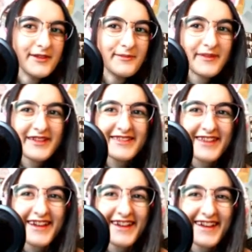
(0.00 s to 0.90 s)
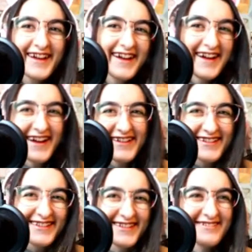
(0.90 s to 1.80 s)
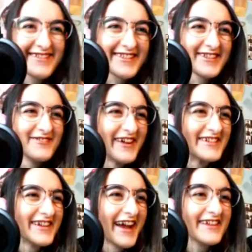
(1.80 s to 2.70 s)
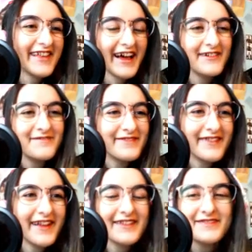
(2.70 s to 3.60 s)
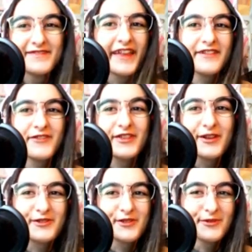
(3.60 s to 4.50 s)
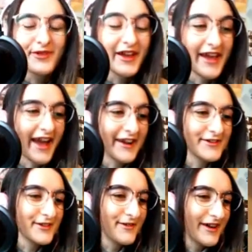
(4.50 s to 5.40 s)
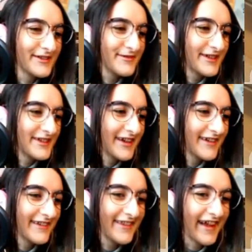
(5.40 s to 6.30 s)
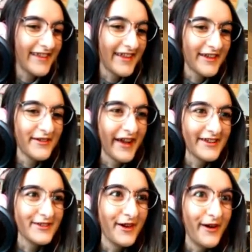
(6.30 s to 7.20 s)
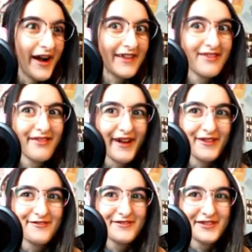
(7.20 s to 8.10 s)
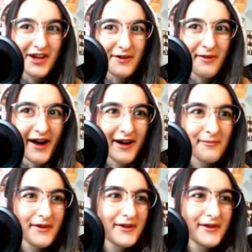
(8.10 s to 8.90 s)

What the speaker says: But it's like, I just love it so much. I, like, for those who like actually watch my channel a lot, like you guys know, I love J-pop.